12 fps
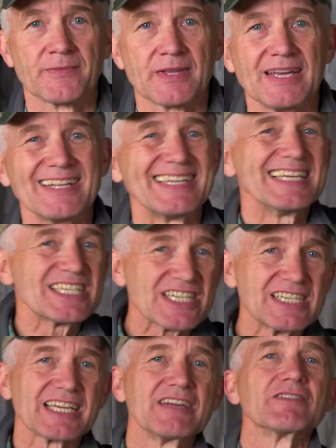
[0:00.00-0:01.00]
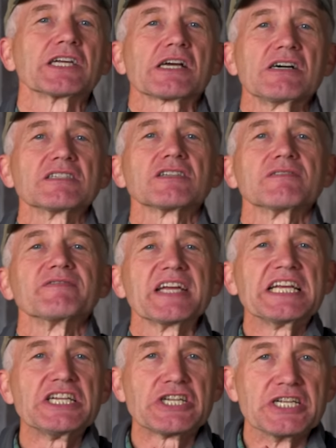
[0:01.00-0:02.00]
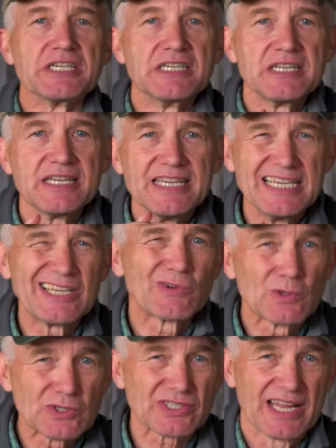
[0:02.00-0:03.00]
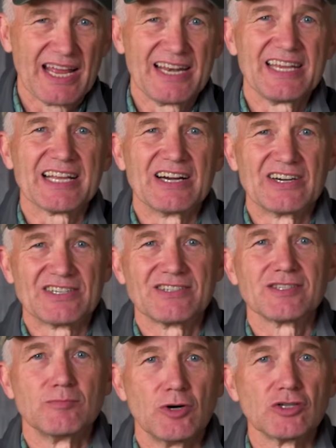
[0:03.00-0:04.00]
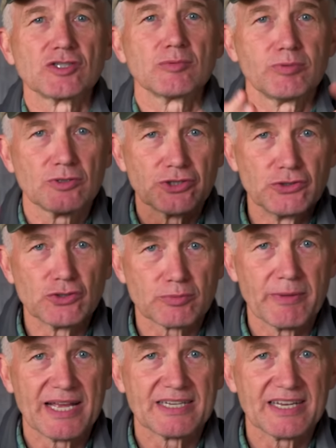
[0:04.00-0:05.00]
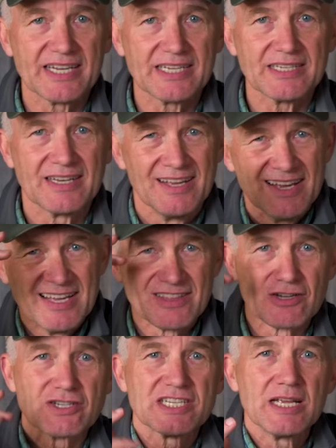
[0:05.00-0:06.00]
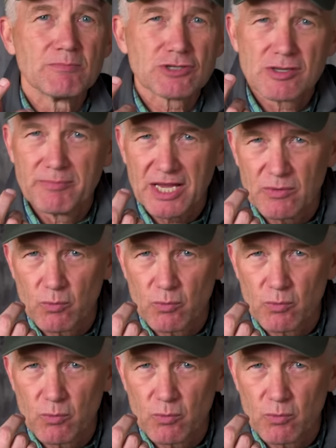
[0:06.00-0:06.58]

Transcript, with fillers: In addition to giving conservation equal standing under the multiple use mandate, there seems to be